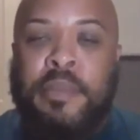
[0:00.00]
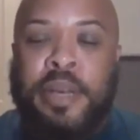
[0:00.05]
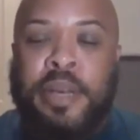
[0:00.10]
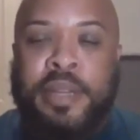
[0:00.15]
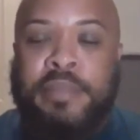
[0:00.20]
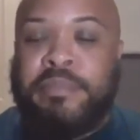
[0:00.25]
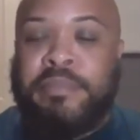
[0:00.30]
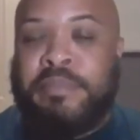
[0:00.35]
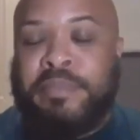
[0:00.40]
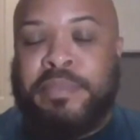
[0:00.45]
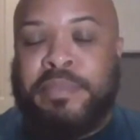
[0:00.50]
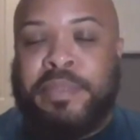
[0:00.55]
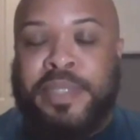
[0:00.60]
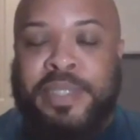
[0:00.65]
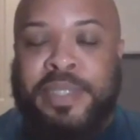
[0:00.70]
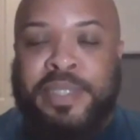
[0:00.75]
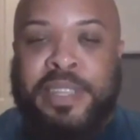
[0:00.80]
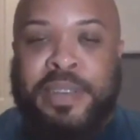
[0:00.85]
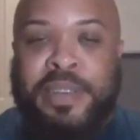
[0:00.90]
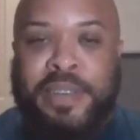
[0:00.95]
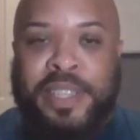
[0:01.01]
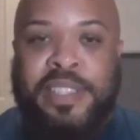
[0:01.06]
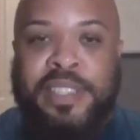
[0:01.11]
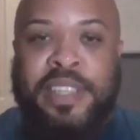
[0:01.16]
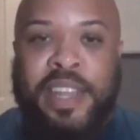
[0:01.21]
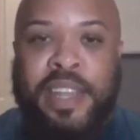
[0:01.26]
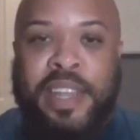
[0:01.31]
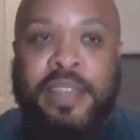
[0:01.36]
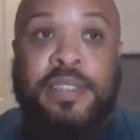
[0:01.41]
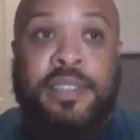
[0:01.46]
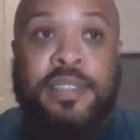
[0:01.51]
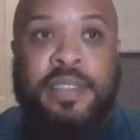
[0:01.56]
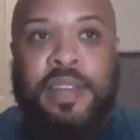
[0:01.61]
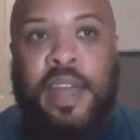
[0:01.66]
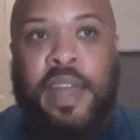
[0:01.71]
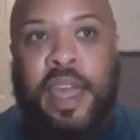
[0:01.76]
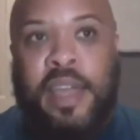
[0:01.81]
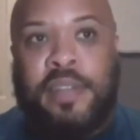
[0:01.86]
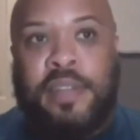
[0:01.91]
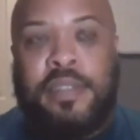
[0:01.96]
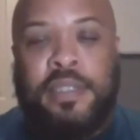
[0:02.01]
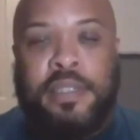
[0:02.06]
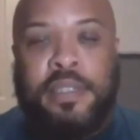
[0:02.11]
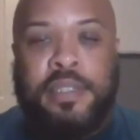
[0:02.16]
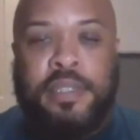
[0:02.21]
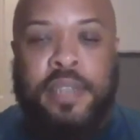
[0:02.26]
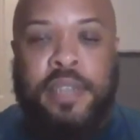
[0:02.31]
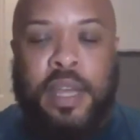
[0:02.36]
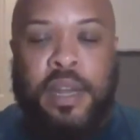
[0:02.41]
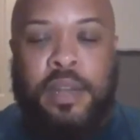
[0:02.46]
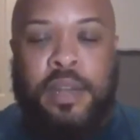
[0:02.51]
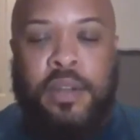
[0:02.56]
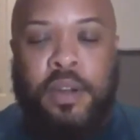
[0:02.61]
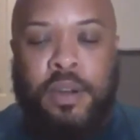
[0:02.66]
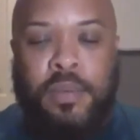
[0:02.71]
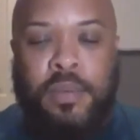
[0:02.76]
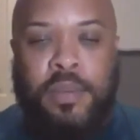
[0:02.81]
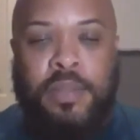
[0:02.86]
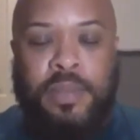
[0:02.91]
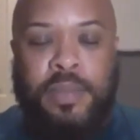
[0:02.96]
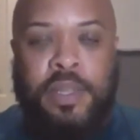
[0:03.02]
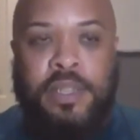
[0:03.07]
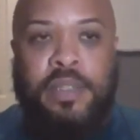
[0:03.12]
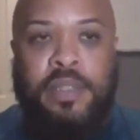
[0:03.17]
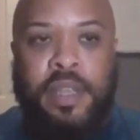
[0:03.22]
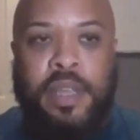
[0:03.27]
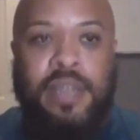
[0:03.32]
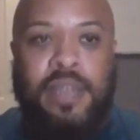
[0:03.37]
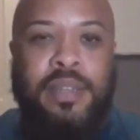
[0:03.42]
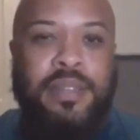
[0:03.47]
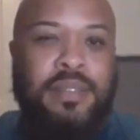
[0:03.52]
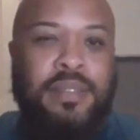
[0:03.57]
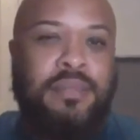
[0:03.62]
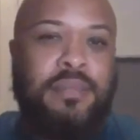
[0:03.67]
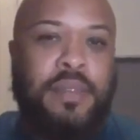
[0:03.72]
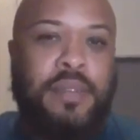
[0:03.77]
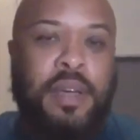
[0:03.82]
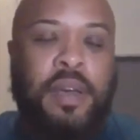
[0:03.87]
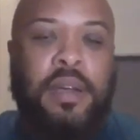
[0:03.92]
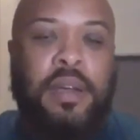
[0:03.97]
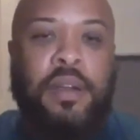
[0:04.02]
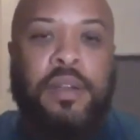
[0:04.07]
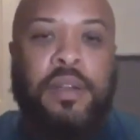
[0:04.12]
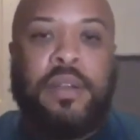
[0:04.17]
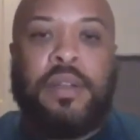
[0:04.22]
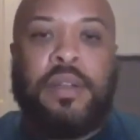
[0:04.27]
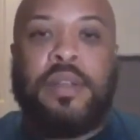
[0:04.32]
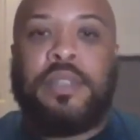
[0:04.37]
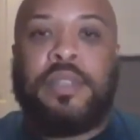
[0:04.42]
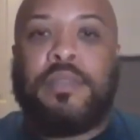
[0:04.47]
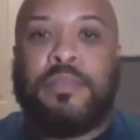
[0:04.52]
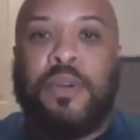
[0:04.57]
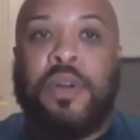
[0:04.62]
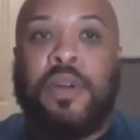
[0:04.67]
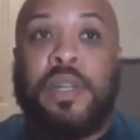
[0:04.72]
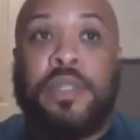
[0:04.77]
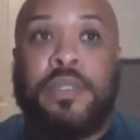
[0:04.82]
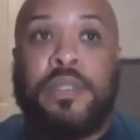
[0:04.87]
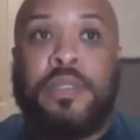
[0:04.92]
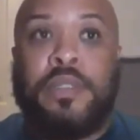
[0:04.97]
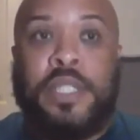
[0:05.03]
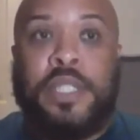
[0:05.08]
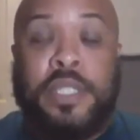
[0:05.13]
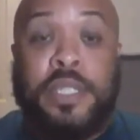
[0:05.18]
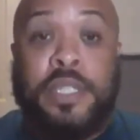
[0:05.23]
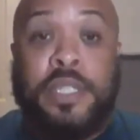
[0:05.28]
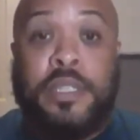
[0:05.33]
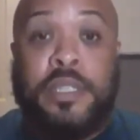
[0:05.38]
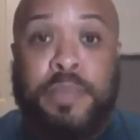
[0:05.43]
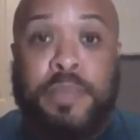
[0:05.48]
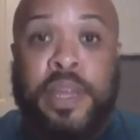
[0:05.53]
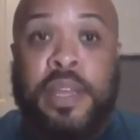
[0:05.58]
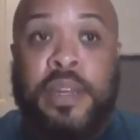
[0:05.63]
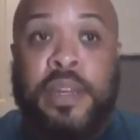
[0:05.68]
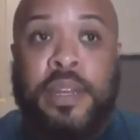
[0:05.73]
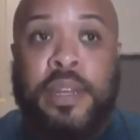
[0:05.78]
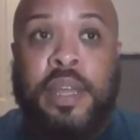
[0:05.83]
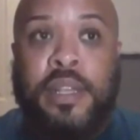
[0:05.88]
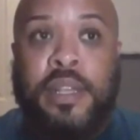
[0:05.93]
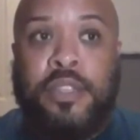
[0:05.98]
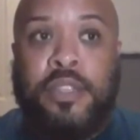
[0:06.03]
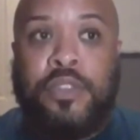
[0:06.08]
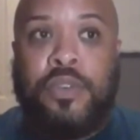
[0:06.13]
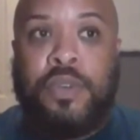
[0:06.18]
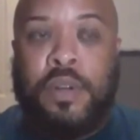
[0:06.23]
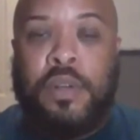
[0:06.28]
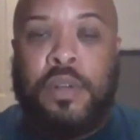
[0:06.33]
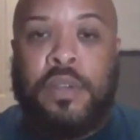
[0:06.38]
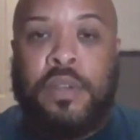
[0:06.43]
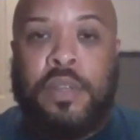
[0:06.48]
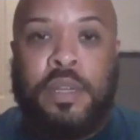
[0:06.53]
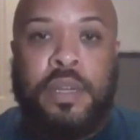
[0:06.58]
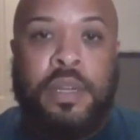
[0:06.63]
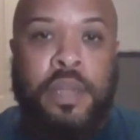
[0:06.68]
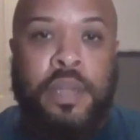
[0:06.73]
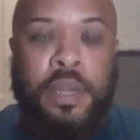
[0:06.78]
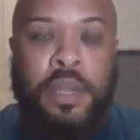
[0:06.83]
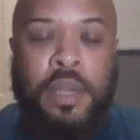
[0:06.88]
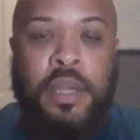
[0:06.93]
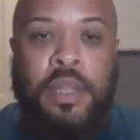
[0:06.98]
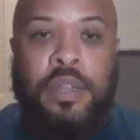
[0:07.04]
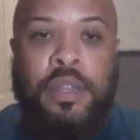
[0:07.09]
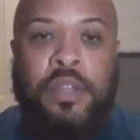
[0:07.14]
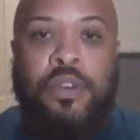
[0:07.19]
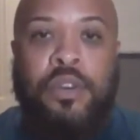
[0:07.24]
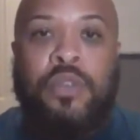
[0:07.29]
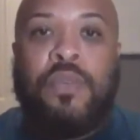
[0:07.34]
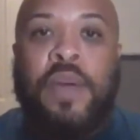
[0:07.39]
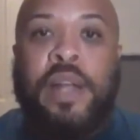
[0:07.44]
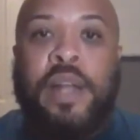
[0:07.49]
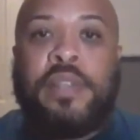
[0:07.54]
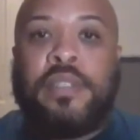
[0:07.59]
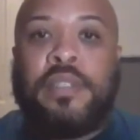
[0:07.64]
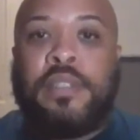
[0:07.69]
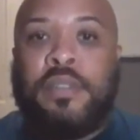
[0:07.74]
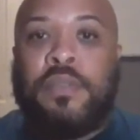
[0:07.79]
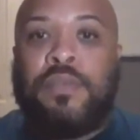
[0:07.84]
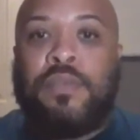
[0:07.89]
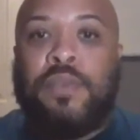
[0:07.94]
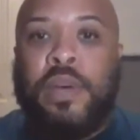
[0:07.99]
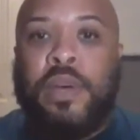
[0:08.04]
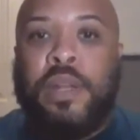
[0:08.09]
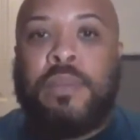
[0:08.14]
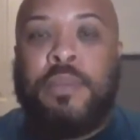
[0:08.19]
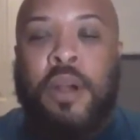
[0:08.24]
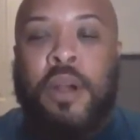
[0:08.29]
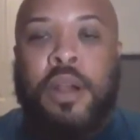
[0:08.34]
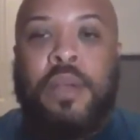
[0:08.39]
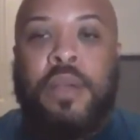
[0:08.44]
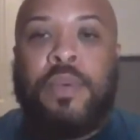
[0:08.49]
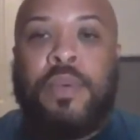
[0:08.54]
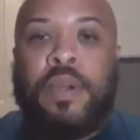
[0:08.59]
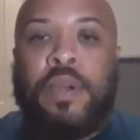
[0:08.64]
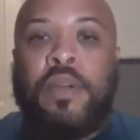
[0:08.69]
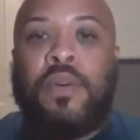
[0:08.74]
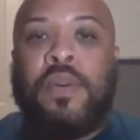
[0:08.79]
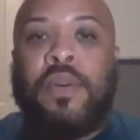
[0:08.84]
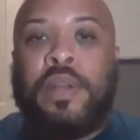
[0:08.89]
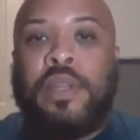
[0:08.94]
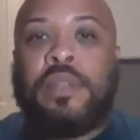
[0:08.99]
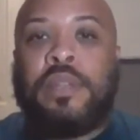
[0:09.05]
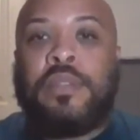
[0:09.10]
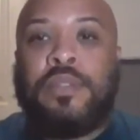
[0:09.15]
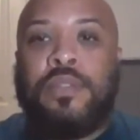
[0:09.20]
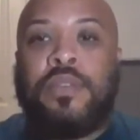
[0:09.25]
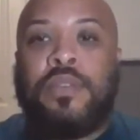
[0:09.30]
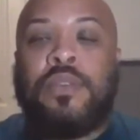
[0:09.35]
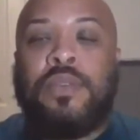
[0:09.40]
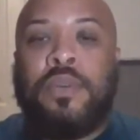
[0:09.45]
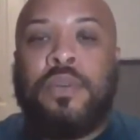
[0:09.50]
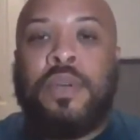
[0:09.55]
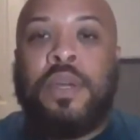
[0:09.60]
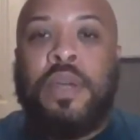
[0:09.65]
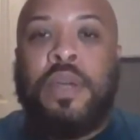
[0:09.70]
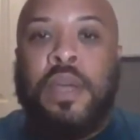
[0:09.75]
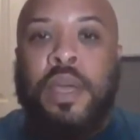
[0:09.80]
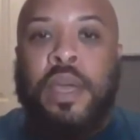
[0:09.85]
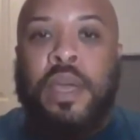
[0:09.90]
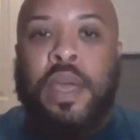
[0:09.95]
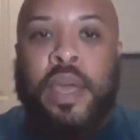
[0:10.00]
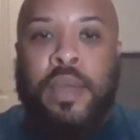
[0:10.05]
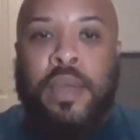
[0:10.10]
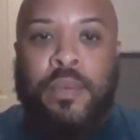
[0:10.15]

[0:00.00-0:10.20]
But the real estate agents, and I actually just had a call with the real estate agent uh, earlier this morning, just explaining that to her the the nuances of what market we're going into, right.